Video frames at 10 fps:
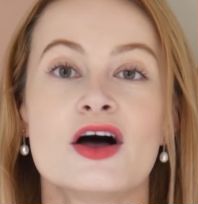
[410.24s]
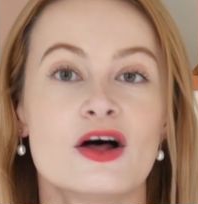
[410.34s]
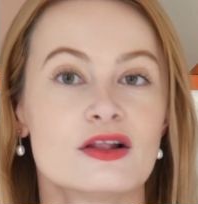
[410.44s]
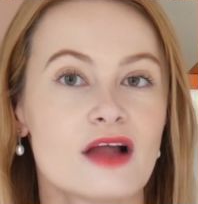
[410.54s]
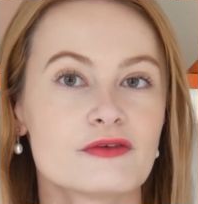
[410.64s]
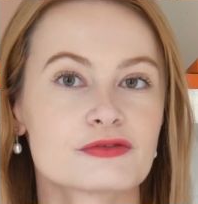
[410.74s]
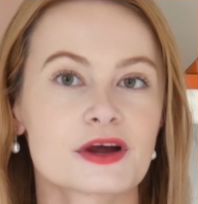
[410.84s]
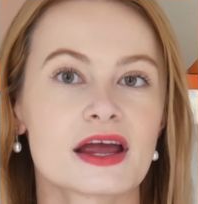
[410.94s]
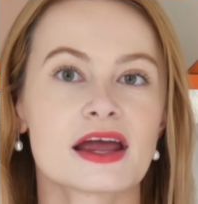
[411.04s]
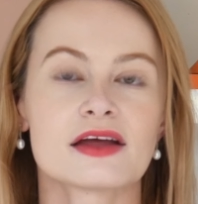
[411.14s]
Love
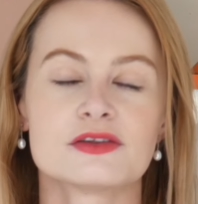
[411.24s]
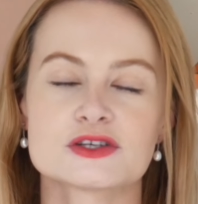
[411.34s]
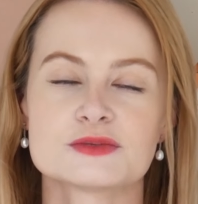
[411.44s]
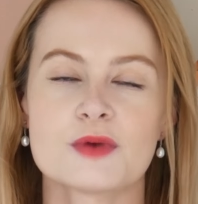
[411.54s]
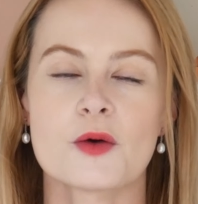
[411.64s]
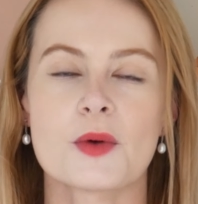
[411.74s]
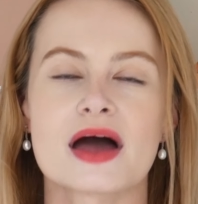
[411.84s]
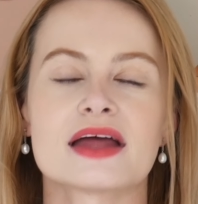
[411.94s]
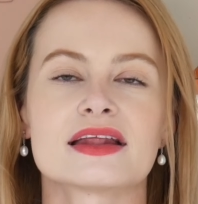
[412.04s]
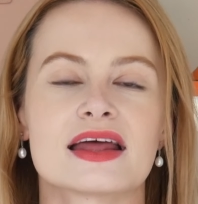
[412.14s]
ring, the small
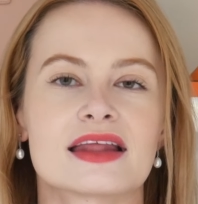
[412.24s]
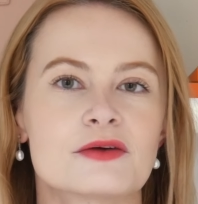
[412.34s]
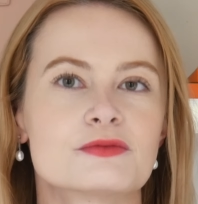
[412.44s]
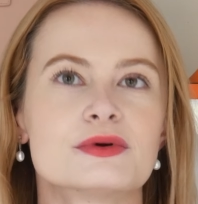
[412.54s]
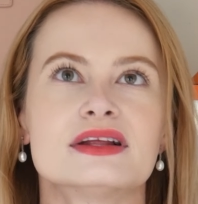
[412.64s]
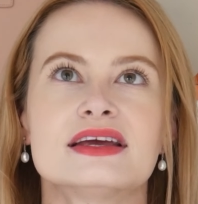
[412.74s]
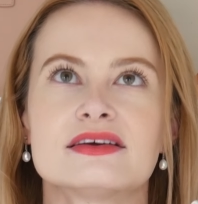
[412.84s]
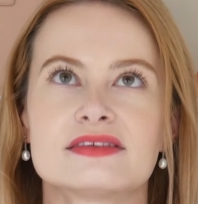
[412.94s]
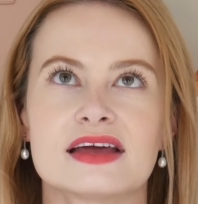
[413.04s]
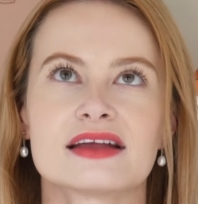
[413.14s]
one, and I really
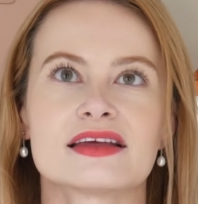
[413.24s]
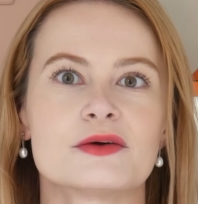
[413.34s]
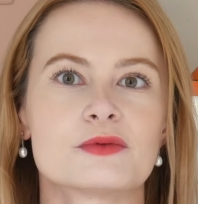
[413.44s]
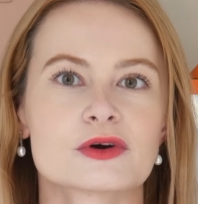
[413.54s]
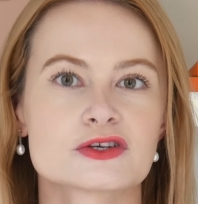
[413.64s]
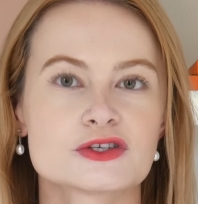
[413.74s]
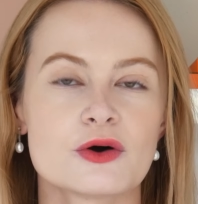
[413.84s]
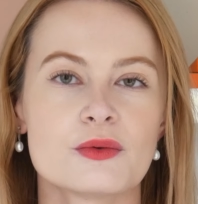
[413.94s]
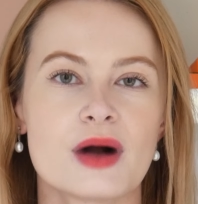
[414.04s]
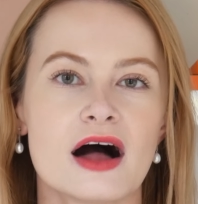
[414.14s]
think that it works
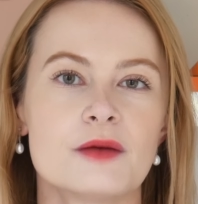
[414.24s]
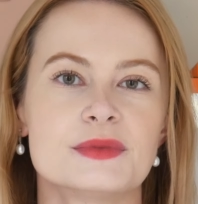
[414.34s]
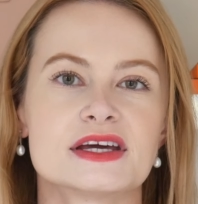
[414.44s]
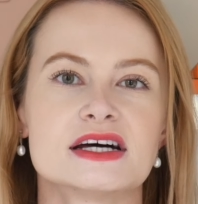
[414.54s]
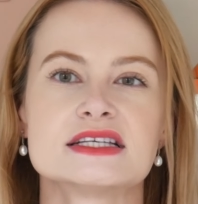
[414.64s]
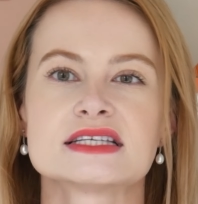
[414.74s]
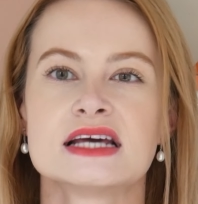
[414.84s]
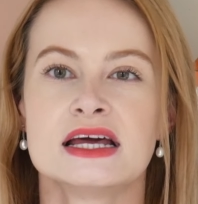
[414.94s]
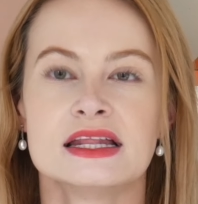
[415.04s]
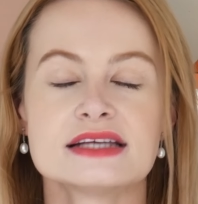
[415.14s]
so well because
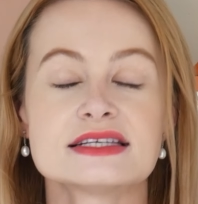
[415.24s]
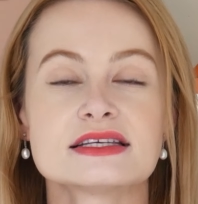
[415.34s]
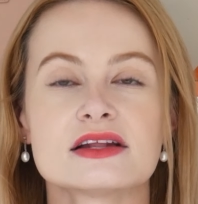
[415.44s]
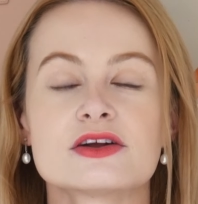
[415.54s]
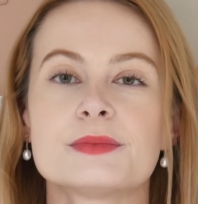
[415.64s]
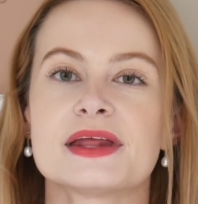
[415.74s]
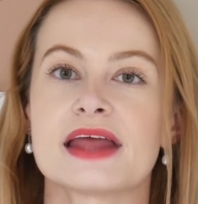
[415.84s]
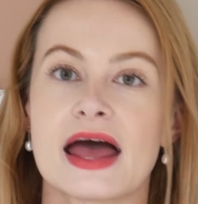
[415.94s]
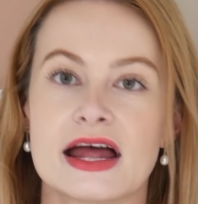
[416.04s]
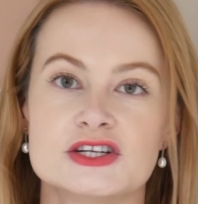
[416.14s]
this is a little bit
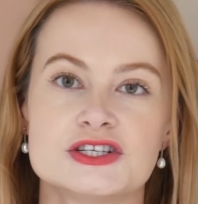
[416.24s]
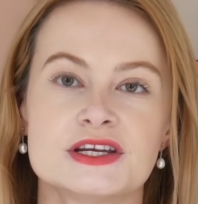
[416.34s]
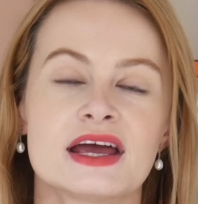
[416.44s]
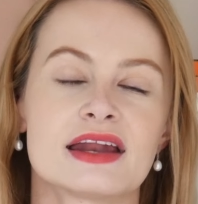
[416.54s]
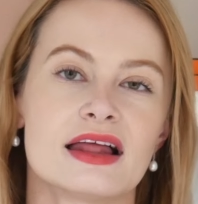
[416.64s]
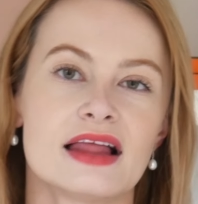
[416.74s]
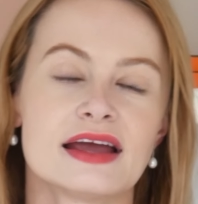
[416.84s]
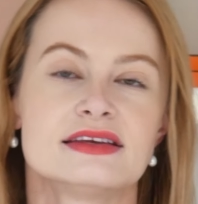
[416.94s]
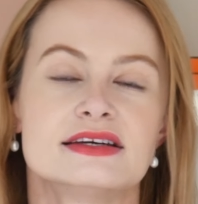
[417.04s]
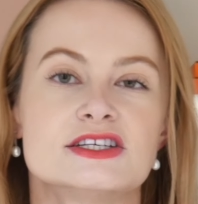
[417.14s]
edgy, and I
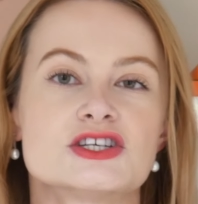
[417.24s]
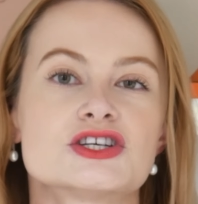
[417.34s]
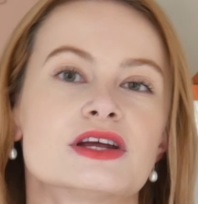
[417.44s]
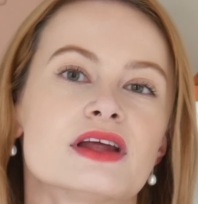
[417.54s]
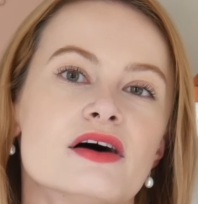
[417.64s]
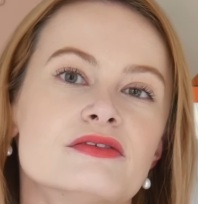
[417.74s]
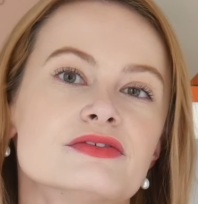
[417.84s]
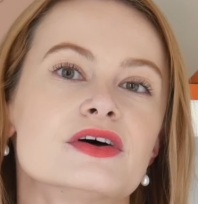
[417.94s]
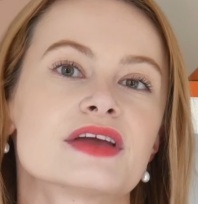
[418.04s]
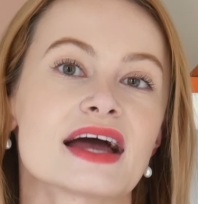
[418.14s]
like the addition of
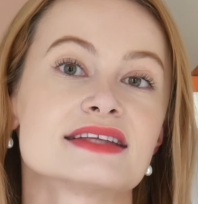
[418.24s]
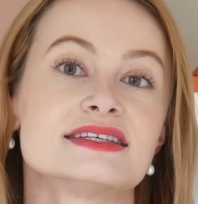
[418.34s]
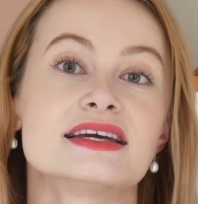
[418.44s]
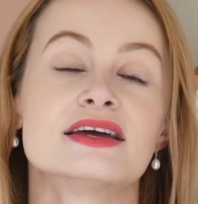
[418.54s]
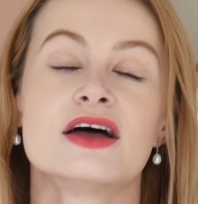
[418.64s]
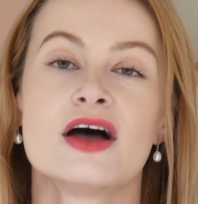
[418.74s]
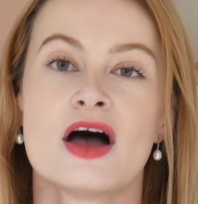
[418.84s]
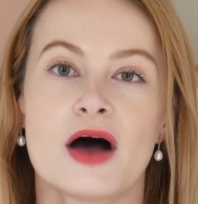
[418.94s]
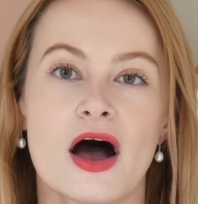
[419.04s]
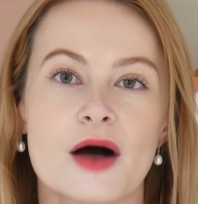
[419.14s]
the Cartier
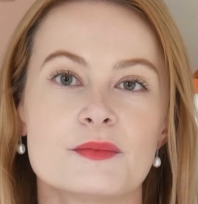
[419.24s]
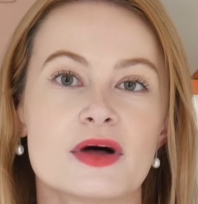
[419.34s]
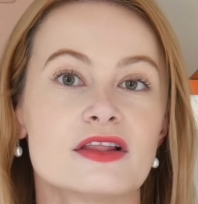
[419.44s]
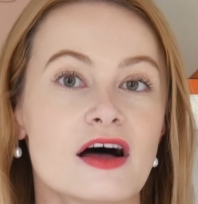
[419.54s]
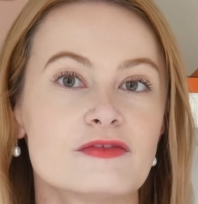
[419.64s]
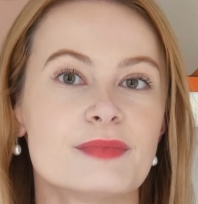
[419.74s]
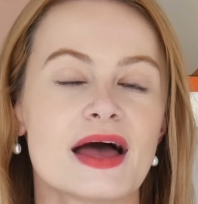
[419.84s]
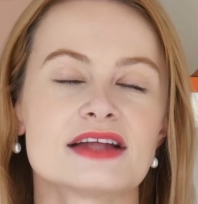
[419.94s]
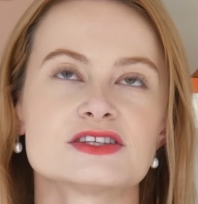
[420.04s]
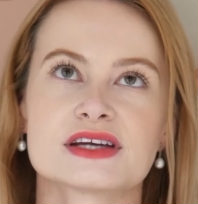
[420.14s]
Love
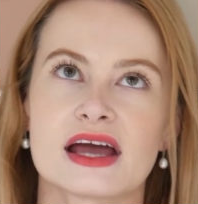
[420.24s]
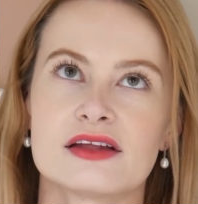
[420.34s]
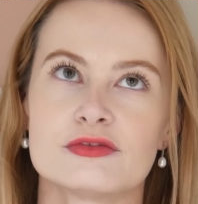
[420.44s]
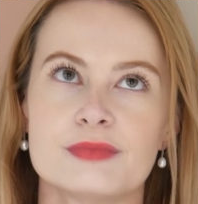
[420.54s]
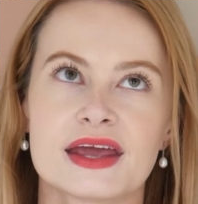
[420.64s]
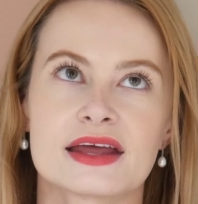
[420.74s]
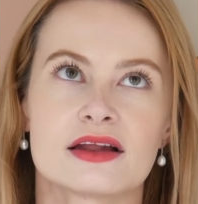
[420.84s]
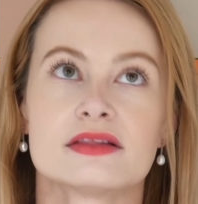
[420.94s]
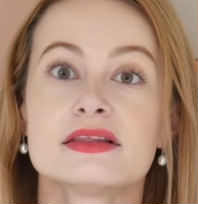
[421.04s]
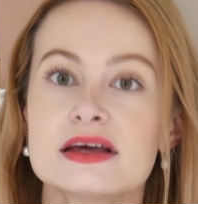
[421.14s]
band to kind of make it
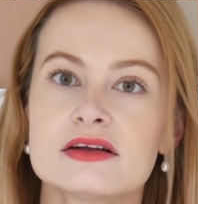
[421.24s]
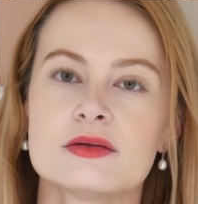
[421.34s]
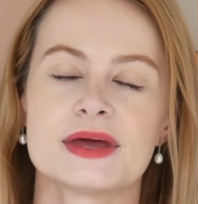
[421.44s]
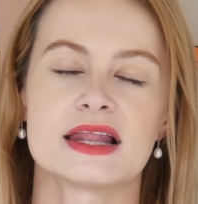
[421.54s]
a little bit